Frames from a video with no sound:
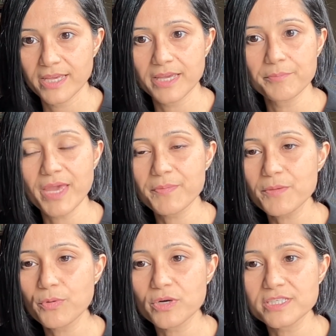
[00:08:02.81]
It may be
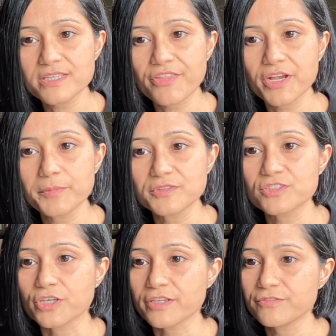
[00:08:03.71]
important to think about
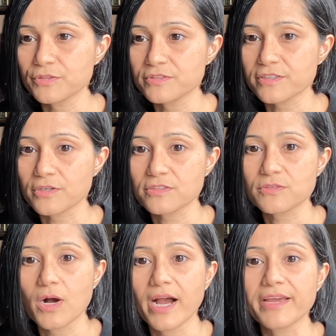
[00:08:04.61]
starting foods that are
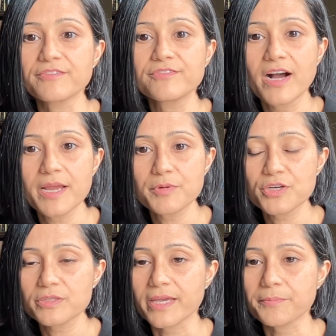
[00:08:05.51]
also high in
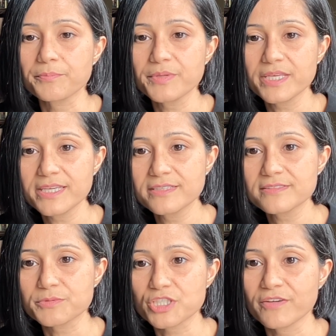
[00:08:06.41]
fiber, like
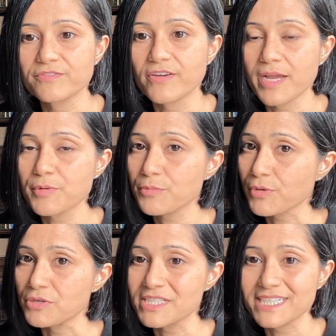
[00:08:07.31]
beans, which have fiber,
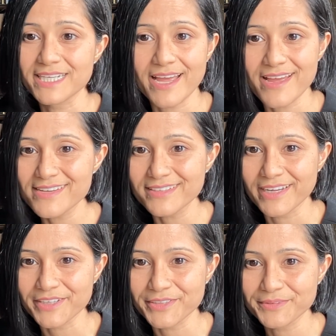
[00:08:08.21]
protein, and
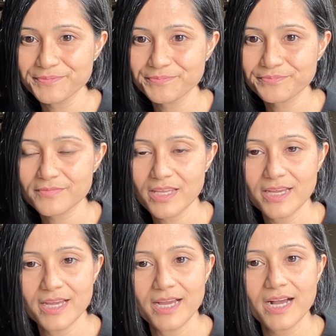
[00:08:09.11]
iron.
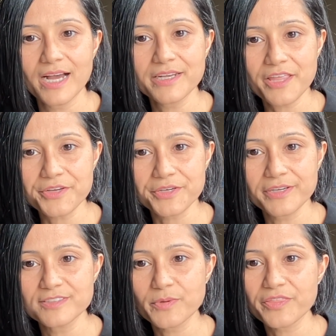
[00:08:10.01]
Another
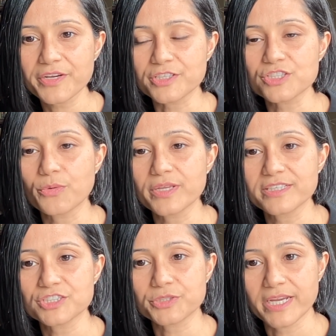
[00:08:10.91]
is when they are
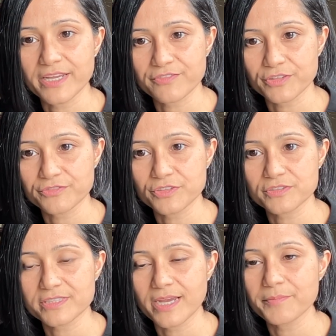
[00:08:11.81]
toilet training for the first
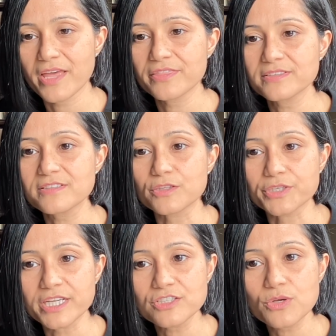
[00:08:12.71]
time, and thus
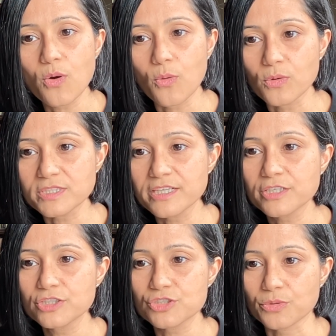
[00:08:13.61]
learning to hold and
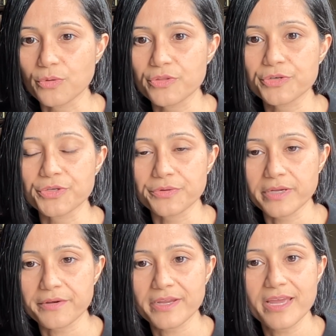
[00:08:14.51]
control their
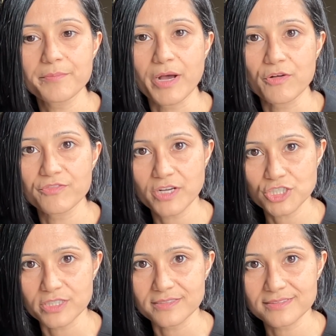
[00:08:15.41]
urinary and bowel
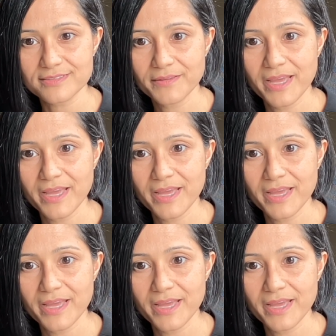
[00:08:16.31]
functions.